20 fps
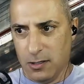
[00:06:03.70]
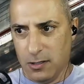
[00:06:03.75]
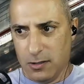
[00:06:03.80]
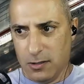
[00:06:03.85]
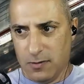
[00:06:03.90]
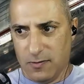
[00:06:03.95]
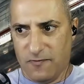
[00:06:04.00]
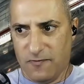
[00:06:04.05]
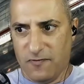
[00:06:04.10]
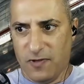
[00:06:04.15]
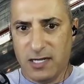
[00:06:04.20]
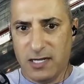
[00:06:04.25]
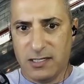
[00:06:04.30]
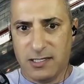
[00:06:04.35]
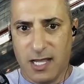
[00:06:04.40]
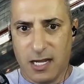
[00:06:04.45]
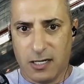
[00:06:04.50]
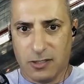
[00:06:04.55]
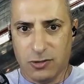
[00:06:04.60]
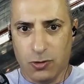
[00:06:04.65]
flight
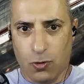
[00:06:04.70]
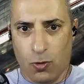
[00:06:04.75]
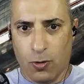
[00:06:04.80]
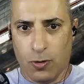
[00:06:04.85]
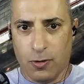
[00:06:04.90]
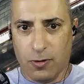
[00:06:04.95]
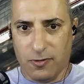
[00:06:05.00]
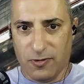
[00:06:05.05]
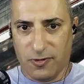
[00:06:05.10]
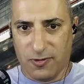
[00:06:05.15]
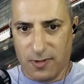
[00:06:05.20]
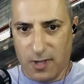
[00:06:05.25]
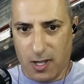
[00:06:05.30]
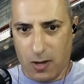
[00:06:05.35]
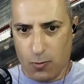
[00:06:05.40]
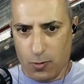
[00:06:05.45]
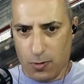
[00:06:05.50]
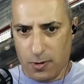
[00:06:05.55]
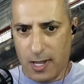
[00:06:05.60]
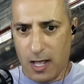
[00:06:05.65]
deck doors that
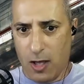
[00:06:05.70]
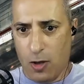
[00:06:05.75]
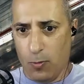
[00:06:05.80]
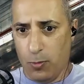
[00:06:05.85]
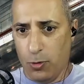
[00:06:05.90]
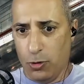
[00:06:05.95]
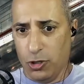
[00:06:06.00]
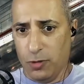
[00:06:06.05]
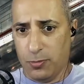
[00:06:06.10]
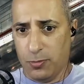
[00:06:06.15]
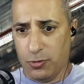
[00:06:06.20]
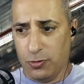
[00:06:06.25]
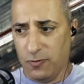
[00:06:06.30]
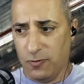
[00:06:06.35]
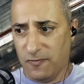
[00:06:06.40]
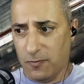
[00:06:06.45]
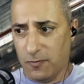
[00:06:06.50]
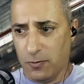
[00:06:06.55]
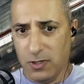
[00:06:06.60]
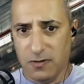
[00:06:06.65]
were now
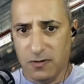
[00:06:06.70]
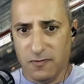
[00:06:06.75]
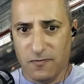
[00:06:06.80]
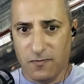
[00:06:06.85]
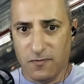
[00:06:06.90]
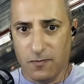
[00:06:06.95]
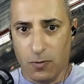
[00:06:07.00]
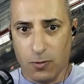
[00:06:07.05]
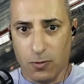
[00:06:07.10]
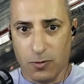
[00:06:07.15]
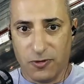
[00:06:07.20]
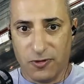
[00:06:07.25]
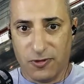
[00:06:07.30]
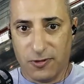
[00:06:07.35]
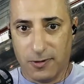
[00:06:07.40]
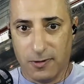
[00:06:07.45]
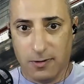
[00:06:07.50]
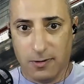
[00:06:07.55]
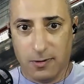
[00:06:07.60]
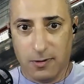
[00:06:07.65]
bulletproof
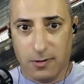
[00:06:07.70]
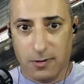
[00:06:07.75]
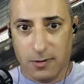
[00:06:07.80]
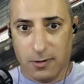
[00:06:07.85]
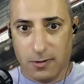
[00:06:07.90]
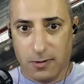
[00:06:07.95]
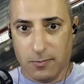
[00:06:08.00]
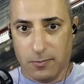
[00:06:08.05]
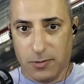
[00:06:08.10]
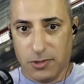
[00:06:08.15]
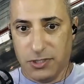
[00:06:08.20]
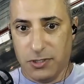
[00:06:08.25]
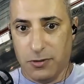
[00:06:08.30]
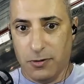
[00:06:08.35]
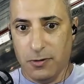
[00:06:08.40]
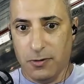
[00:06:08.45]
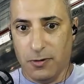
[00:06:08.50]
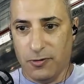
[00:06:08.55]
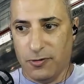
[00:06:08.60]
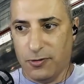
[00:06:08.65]
reinforced
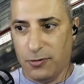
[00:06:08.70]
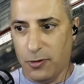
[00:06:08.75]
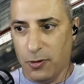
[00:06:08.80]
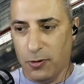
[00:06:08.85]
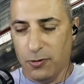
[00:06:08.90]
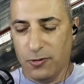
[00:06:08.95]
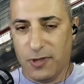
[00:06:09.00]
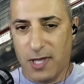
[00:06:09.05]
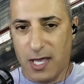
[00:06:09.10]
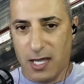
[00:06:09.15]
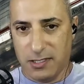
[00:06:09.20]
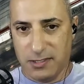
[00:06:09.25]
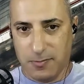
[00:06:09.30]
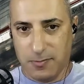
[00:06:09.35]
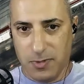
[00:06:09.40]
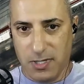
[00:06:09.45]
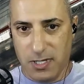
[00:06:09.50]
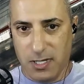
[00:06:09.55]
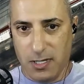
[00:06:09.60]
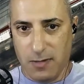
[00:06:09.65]
materials. Those had to
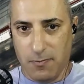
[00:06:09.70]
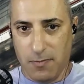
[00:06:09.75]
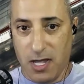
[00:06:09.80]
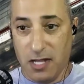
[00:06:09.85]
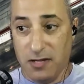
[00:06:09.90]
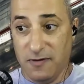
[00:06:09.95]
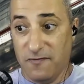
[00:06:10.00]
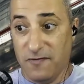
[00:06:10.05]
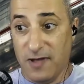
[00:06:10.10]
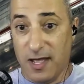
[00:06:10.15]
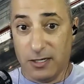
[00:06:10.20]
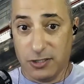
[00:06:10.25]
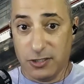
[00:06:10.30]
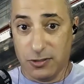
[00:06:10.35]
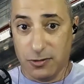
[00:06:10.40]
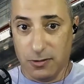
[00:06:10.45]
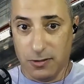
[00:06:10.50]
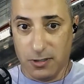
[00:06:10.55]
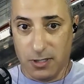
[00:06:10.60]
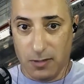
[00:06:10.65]
be
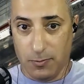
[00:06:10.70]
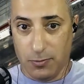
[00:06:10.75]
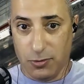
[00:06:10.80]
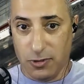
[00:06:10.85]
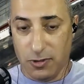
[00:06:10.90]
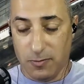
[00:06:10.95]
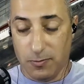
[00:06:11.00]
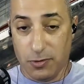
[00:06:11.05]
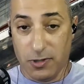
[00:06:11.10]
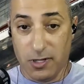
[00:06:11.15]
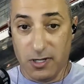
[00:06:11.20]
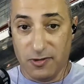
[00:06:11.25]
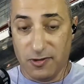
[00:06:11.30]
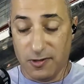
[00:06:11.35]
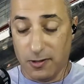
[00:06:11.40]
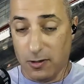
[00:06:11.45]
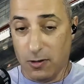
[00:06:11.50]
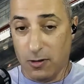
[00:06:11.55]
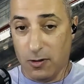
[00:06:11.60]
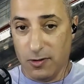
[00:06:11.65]
manufactured and put in place
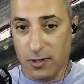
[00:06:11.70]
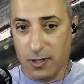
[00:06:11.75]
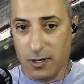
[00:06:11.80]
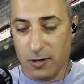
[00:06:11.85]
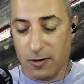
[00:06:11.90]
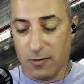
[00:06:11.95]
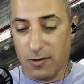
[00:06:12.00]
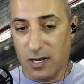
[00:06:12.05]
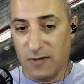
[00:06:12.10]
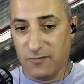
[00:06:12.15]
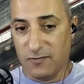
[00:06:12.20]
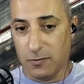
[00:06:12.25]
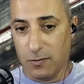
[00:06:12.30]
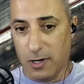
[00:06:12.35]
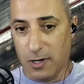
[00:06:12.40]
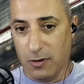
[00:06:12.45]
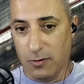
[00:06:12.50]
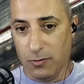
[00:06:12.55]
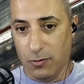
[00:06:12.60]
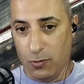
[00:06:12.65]
on all the aircraft
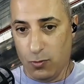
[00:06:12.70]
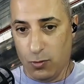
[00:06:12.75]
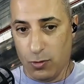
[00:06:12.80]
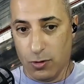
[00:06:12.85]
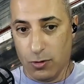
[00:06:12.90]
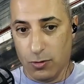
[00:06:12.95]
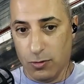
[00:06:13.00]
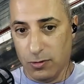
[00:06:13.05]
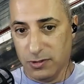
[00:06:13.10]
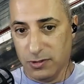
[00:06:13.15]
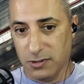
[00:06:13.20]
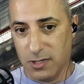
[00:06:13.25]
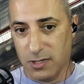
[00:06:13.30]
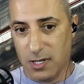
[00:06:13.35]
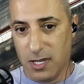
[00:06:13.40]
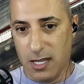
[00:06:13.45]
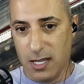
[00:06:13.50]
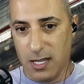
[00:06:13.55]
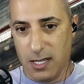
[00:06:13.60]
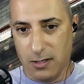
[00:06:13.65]
around the world.
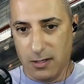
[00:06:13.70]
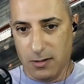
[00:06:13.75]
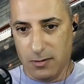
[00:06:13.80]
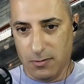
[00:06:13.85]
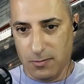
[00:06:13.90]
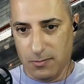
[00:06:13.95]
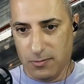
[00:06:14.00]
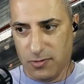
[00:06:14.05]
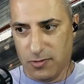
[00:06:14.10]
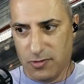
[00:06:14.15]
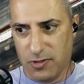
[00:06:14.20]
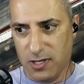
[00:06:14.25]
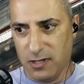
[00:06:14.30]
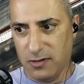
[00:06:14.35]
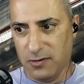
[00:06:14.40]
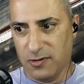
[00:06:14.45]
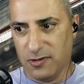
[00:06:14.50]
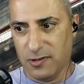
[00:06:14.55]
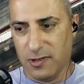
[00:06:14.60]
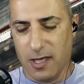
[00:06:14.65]
And
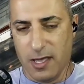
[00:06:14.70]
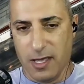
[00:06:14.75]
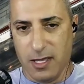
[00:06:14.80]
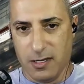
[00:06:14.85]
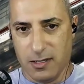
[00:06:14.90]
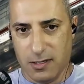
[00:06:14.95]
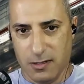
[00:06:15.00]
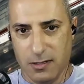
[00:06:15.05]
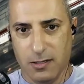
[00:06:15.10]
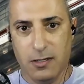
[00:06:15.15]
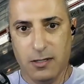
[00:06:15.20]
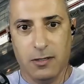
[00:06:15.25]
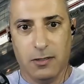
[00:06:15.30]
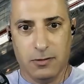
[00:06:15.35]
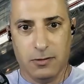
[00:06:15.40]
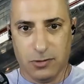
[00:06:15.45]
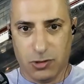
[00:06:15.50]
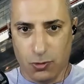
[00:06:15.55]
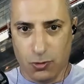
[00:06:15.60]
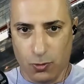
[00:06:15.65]
things like
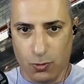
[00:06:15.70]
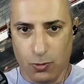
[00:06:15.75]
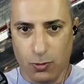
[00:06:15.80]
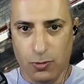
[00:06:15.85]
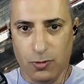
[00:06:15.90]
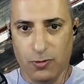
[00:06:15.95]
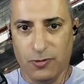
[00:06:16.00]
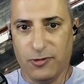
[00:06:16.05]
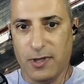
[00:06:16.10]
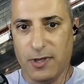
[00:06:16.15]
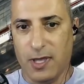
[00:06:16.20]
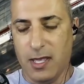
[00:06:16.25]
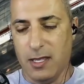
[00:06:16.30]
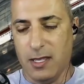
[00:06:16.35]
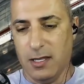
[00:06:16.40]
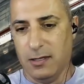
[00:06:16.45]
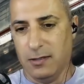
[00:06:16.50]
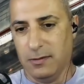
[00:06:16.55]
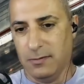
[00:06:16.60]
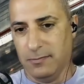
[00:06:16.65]
tools
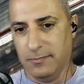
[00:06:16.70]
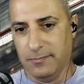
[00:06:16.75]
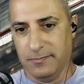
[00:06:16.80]
and